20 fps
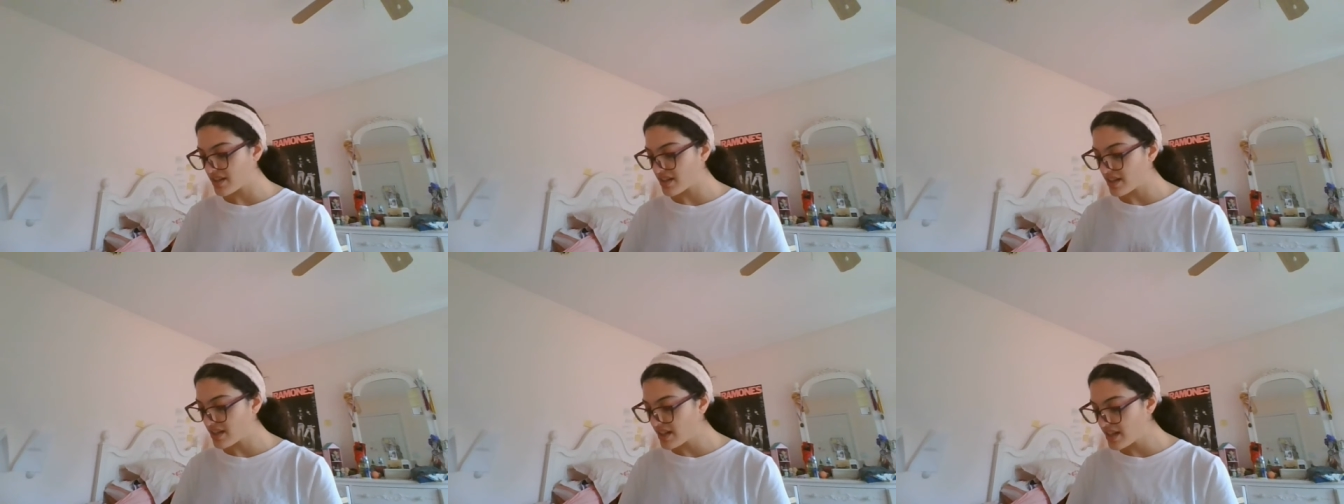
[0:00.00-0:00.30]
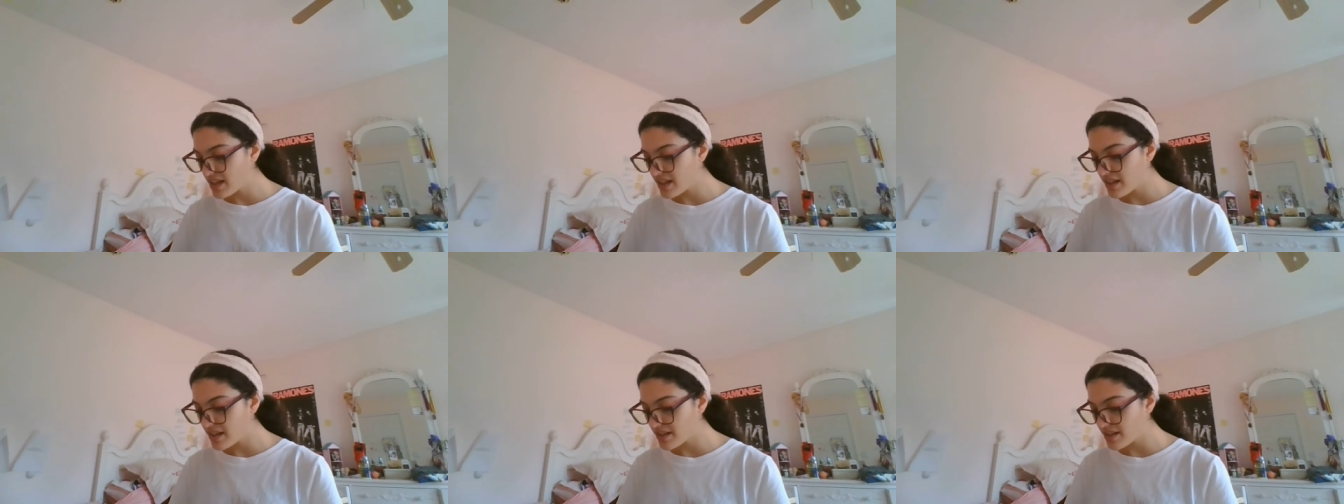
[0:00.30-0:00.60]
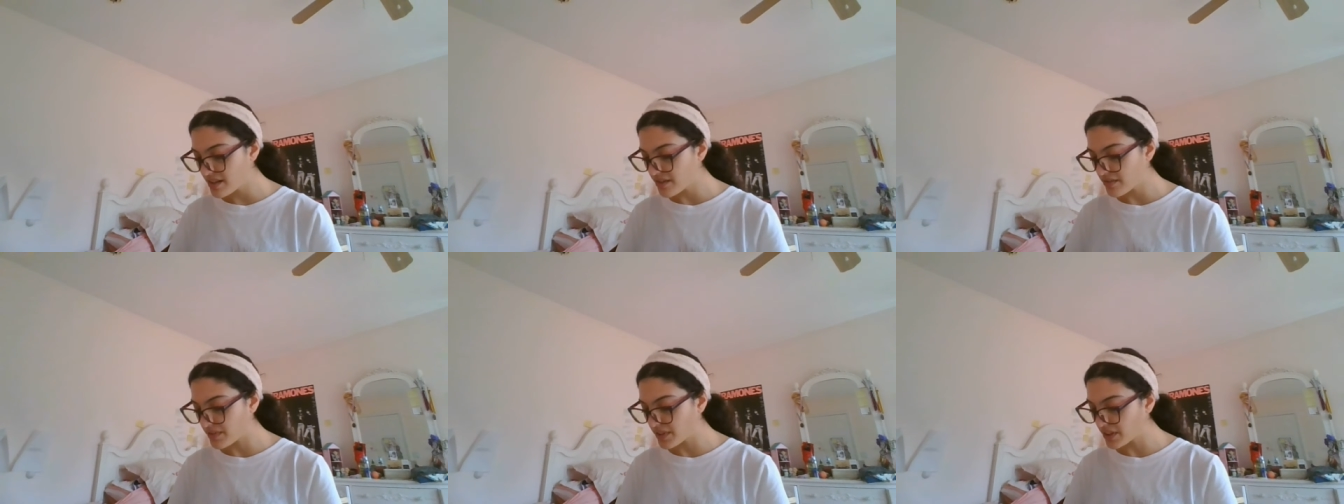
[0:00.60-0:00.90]

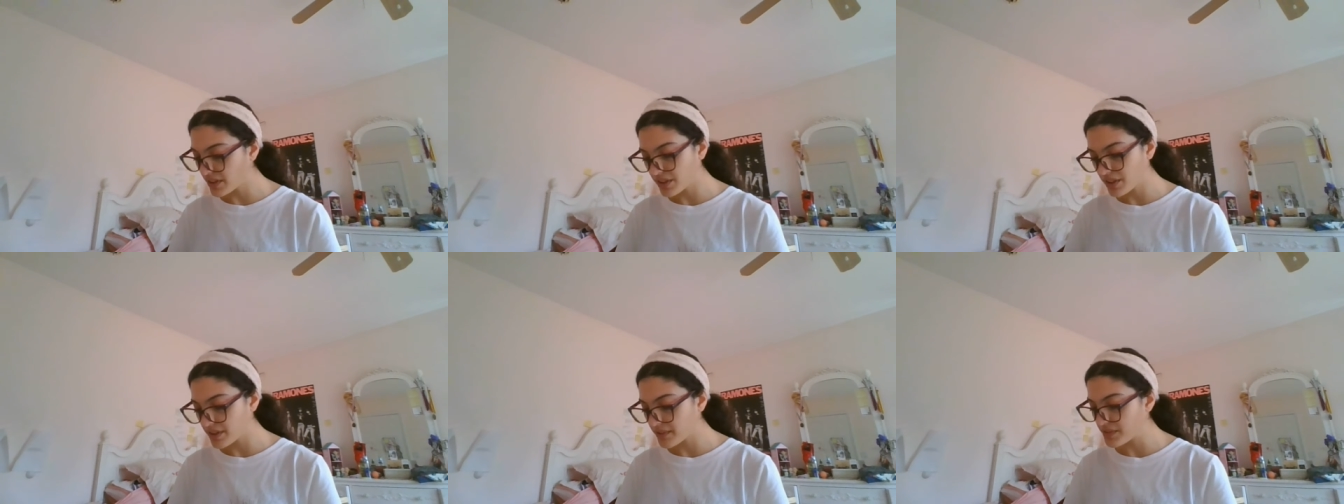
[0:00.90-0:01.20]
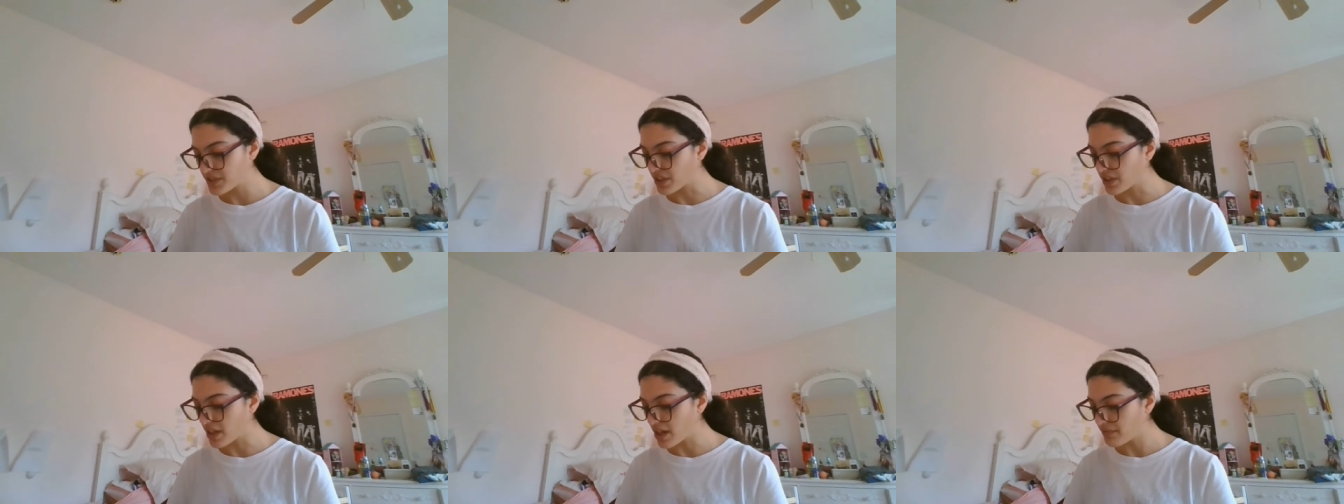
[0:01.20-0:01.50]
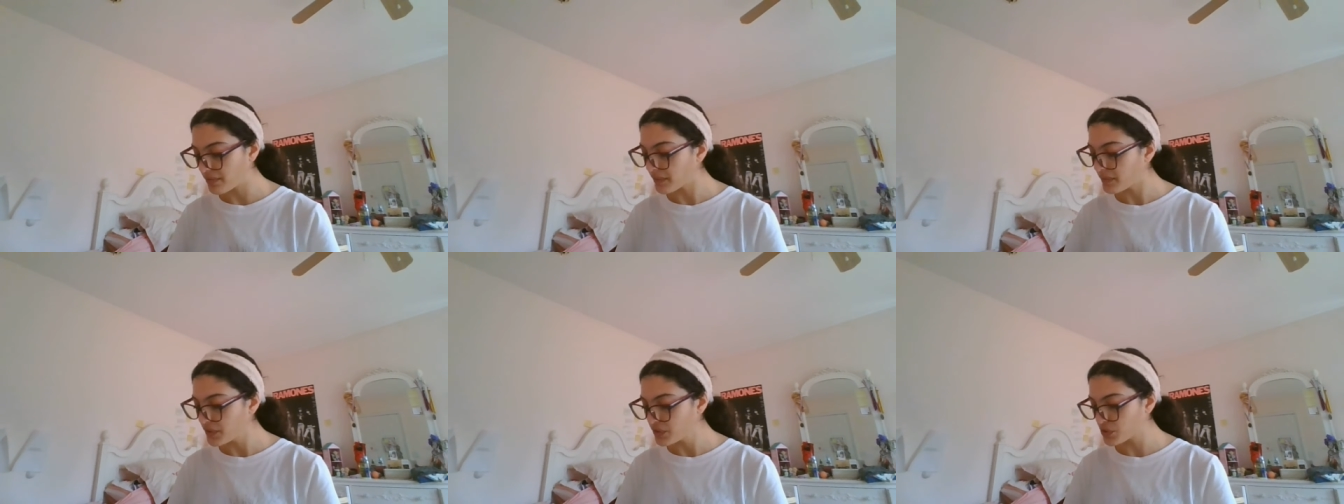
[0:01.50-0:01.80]
Denis Villeneuve's
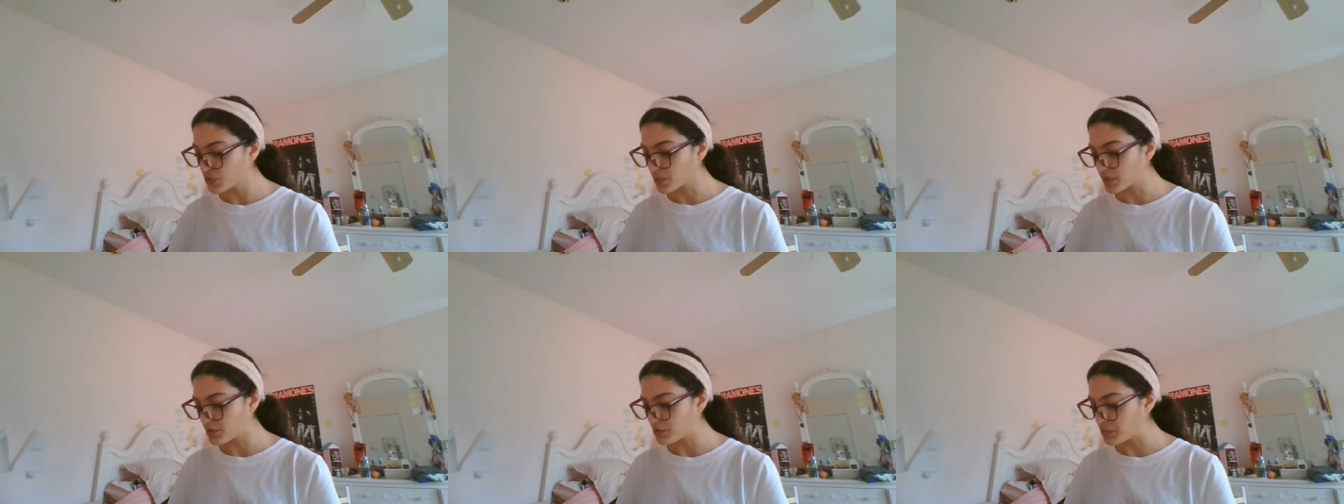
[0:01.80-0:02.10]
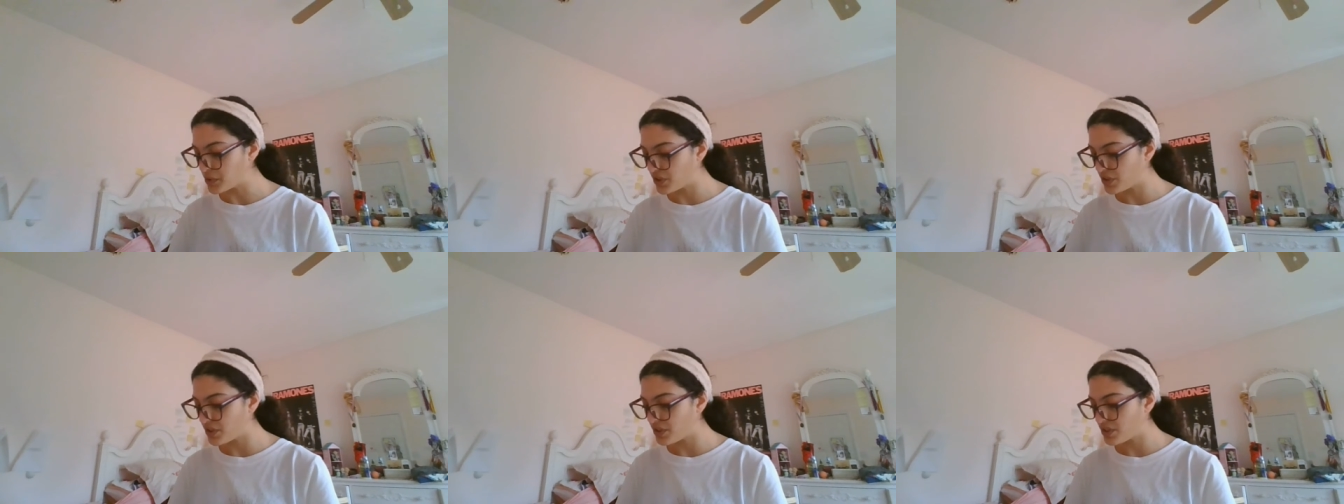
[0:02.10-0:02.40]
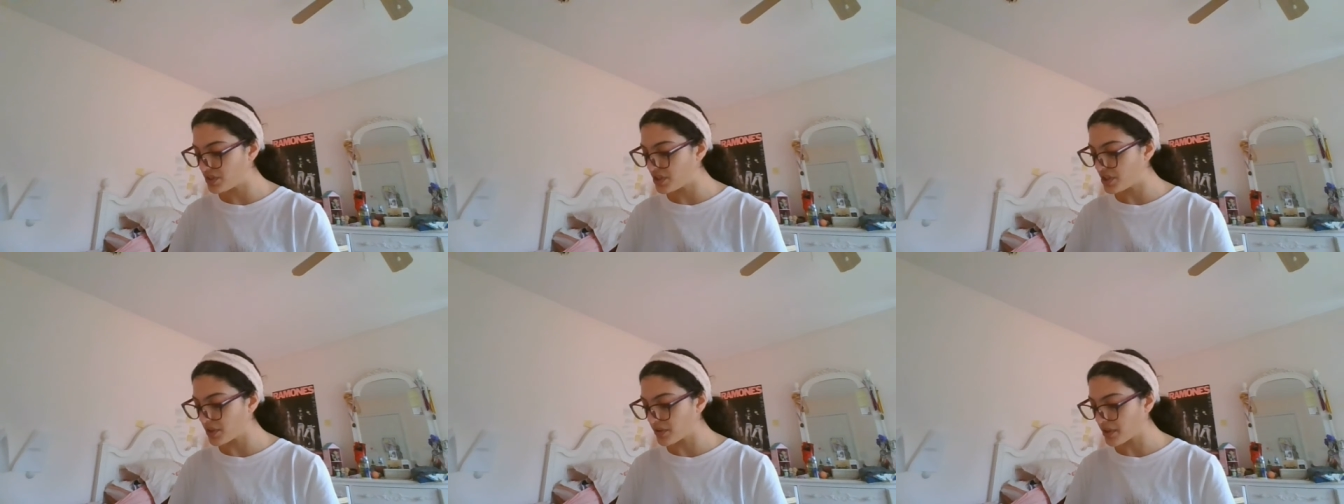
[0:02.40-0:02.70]
love of the source
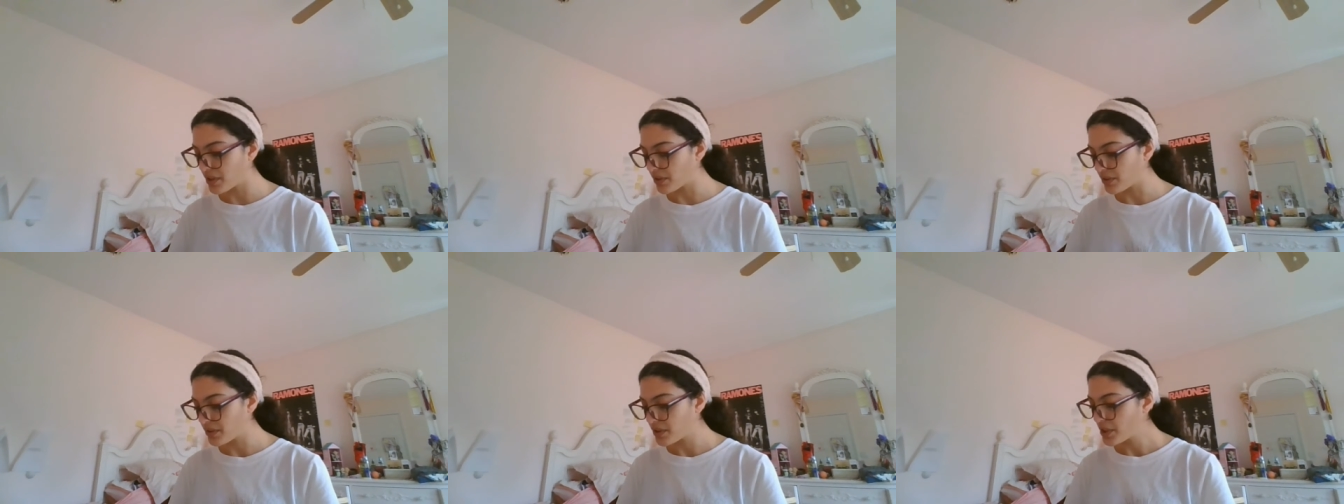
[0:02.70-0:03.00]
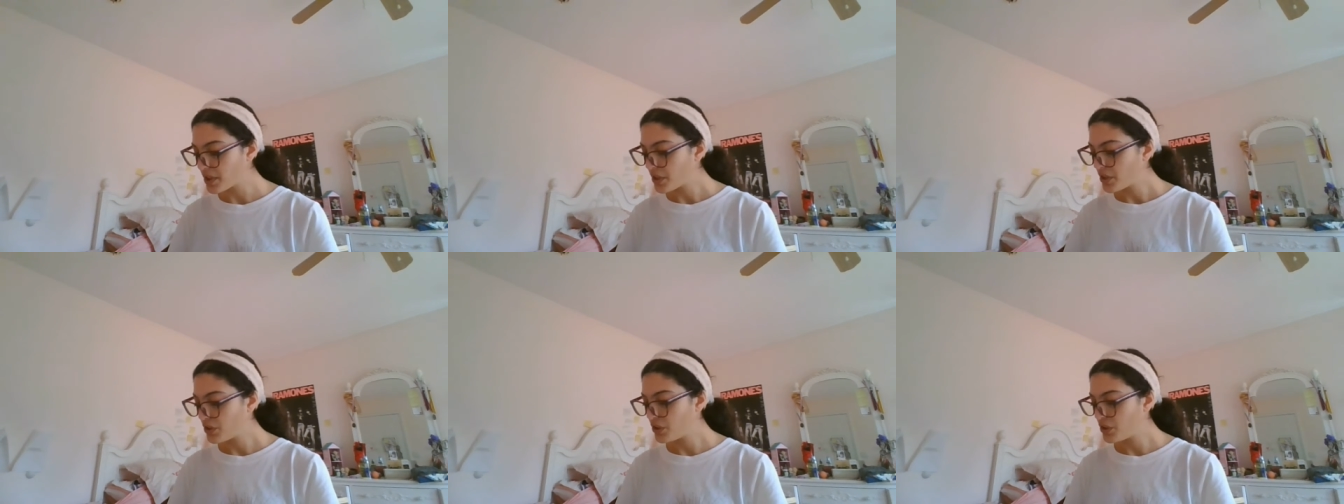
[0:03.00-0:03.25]
material